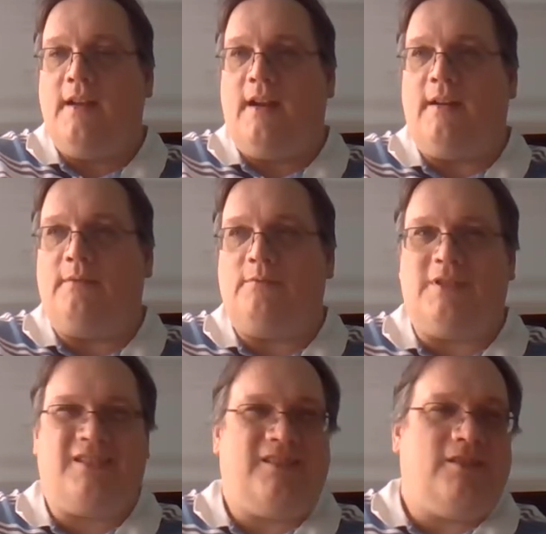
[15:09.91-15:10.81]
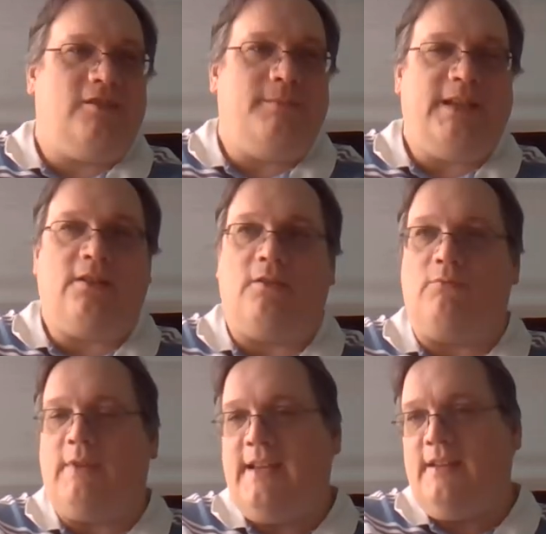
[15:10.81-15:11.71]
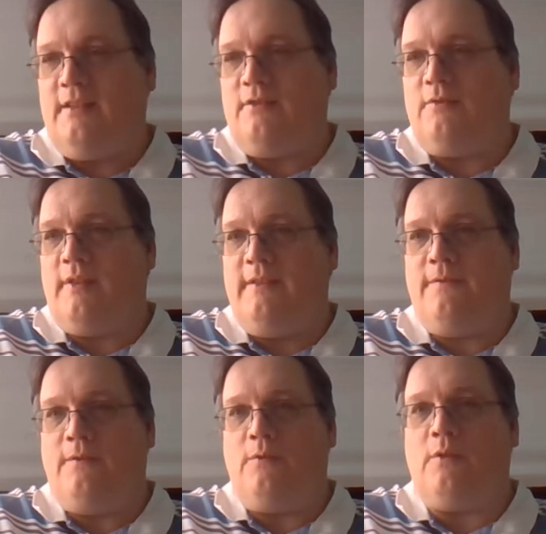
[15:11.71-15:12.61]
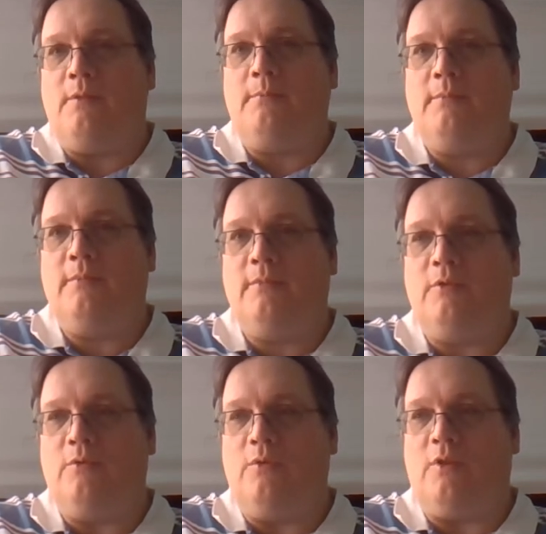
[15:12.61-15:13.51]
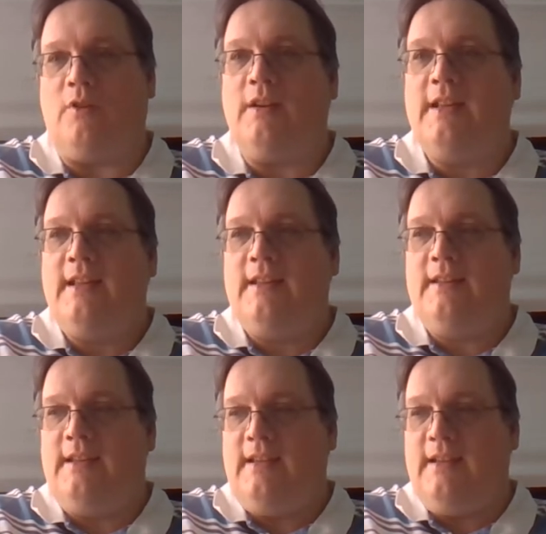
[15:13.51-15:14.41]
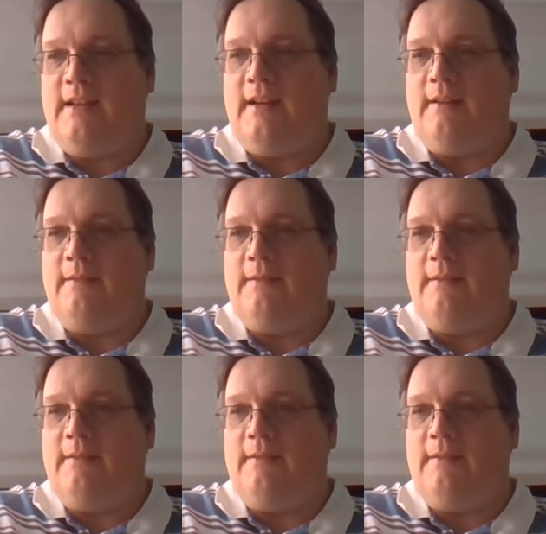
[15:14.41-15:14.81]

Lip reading: what could be called regulatory form, or the